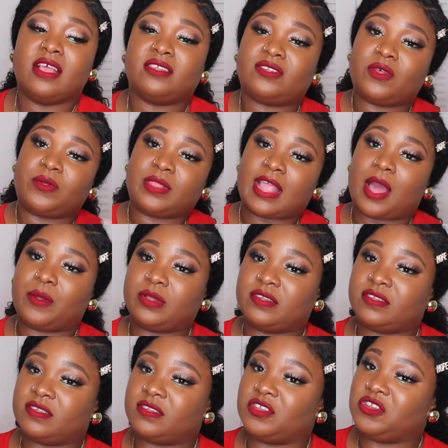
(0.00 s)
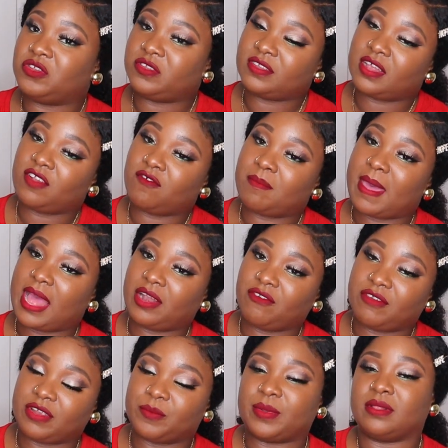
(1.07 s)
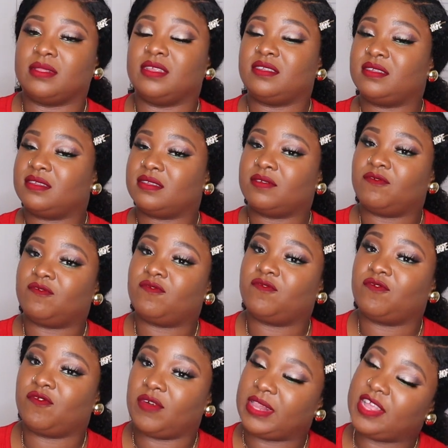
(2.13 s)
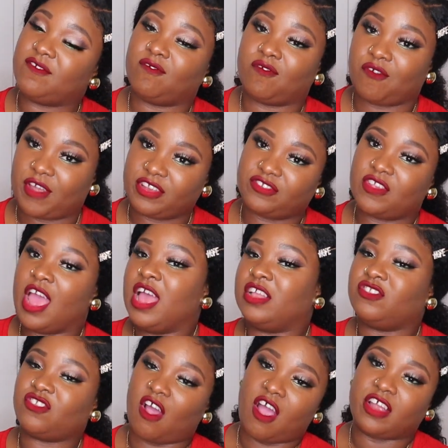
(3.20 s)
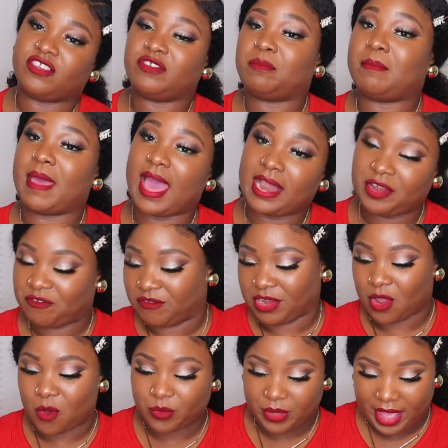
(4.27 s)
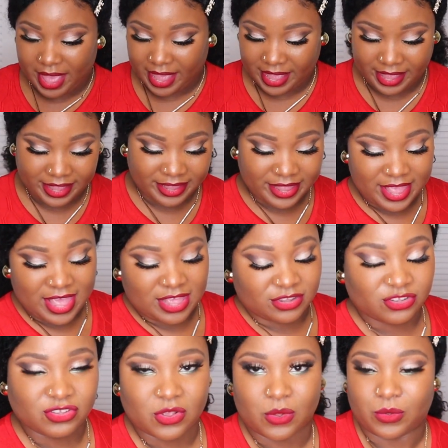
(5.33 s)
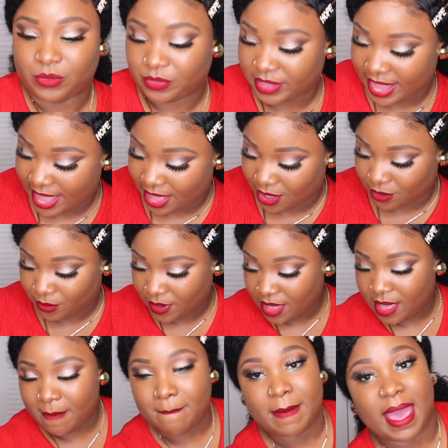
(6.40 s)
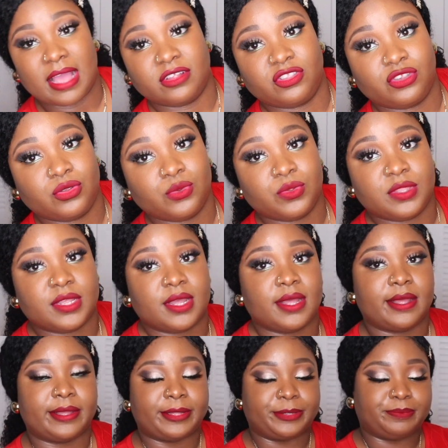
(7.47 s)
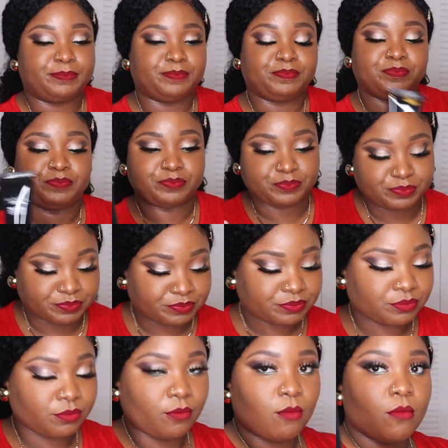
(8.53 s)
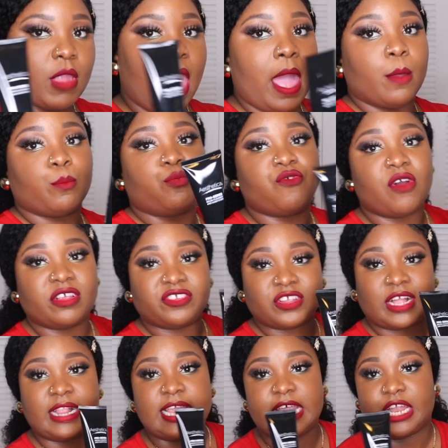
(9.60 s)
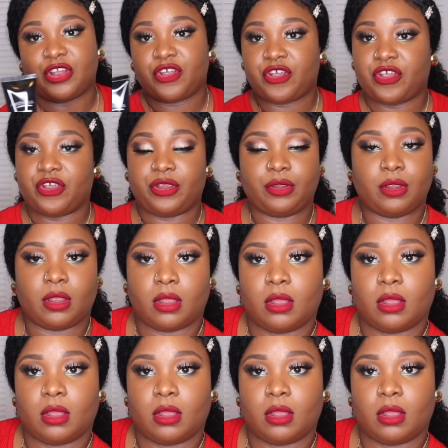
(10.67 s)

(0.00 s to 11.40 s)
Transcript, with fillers: So now this is a new set of battery. Well, this is a fully fresh charged battery, okay? So now back to the brush cleaner.